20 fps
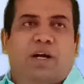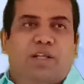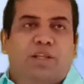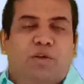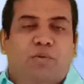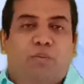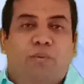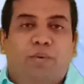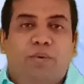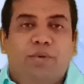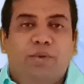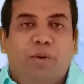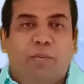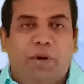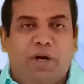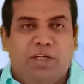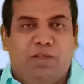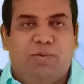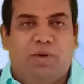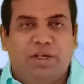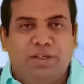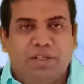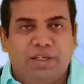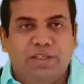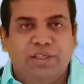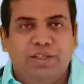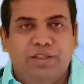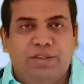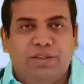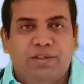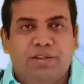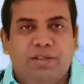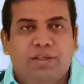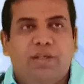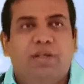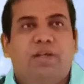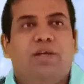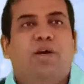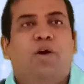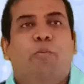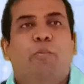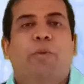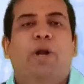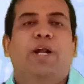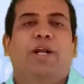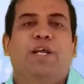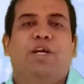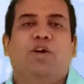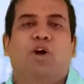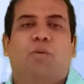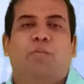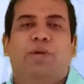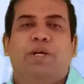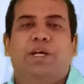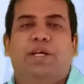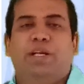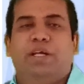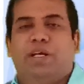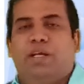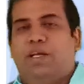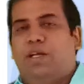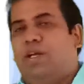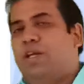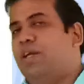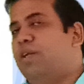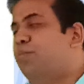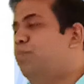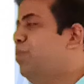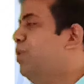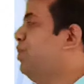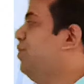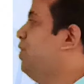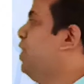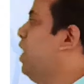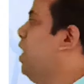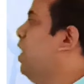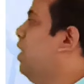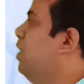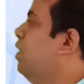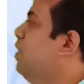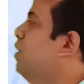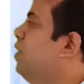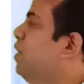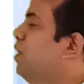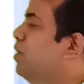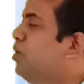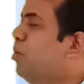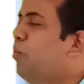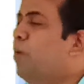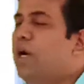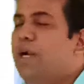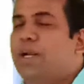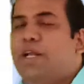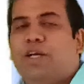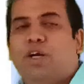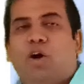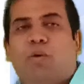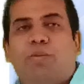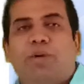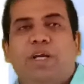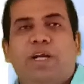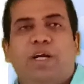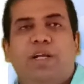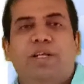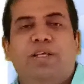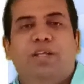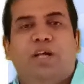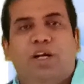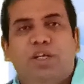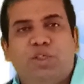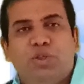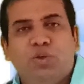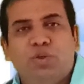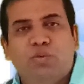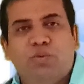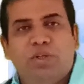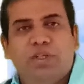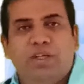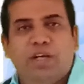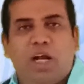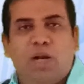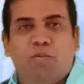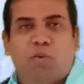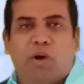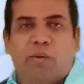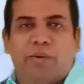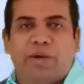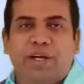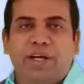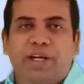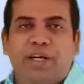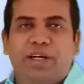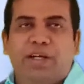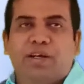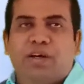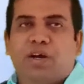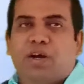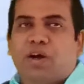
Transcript: So the first function is melting of DNA. In PCR, the melting of DNA is achieved with the help of heat,